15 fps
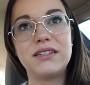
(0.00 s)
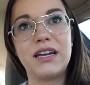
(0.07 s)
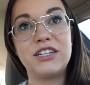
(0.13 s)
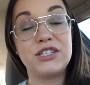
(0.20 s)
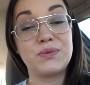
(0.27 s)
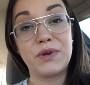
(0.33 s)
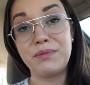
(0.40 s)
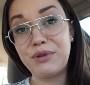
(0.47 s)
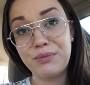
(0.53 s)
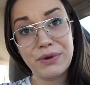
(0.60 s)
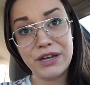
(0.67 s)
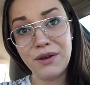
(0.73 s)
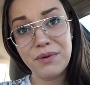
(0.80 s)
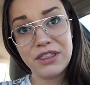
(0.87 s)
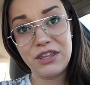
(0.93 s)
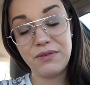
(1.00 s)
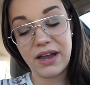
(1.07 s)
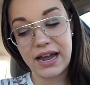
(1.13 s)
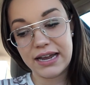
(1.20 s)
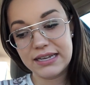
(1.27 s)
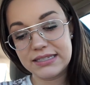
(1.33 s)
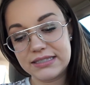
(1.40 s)
just want to be real with you
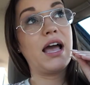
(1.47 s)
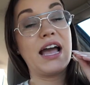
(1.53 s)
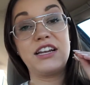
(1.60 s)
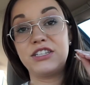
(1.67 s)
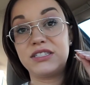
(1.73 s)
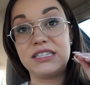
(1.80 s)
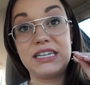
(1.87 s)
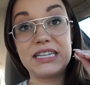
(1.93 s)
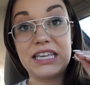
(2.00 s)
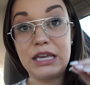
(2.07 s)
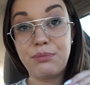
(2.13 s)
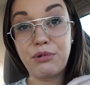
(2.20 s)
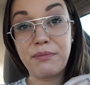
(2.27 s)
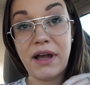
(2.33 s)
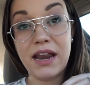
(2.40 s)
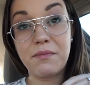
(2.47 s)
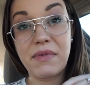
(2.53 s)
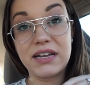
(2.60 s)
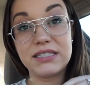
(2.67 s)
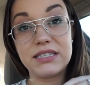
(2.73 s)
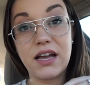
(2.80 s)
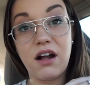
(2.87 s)
guys. I just need to keep reminding
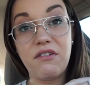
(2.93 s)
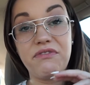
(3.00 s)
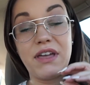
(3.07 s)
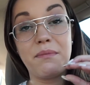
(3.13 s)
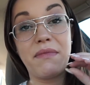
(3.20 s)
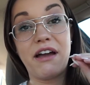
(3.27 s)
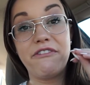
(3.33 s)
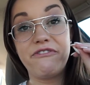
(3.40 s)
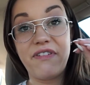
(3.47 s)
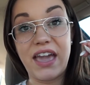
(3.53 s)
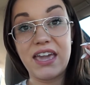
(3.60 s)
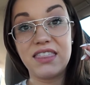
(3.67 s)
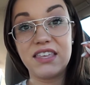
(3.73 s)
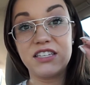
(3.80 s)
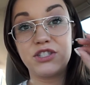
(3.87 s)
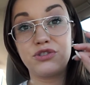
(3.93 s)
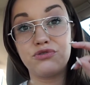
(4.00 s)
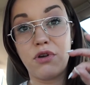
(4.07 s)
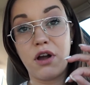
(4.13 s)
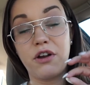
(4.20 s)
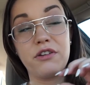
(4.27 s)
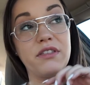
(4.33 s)
myself that my faith is
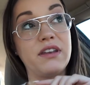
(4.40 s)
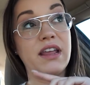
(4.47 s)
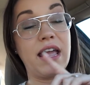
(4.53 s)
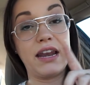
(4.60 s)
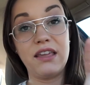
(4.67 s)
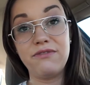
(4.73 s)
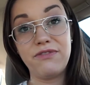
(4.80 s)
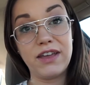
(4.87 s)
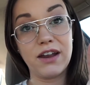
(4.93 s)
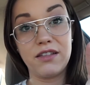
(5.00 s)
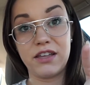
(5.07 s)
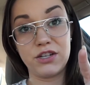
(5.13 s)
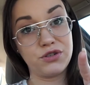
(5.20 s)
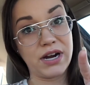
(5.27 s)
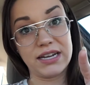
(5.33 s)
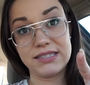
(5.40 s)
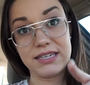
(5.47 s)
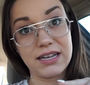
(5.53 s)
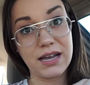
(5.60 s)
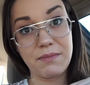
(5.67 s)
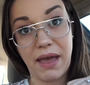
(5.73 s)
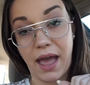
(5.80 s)
stronger than any fear that tries
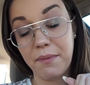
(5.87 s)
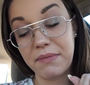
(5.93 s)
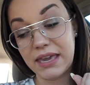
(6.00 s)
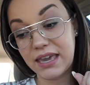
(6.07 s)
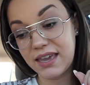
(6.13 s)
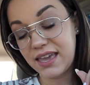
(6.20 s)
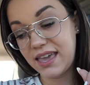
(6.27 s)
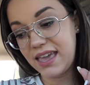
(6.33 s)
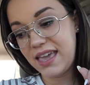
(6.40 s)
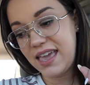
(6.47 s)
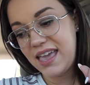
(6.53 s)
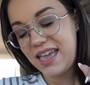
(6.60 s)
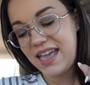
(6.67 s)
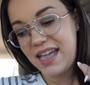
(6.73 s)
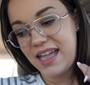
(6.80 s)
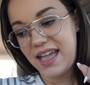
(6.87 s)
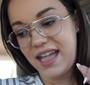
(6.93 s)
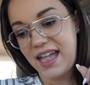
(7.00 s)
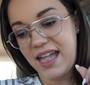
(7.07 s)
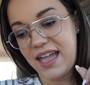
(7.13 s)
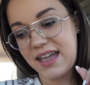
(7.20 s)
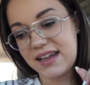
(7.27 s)
to come at me.
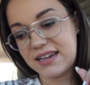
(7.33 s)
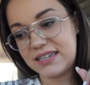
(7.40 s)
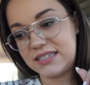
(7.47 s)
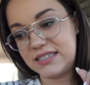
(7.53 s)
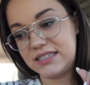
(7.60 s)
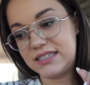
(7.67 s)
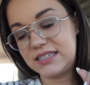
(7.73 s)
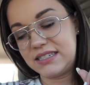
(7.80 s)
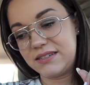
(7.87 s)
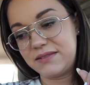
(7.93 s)
And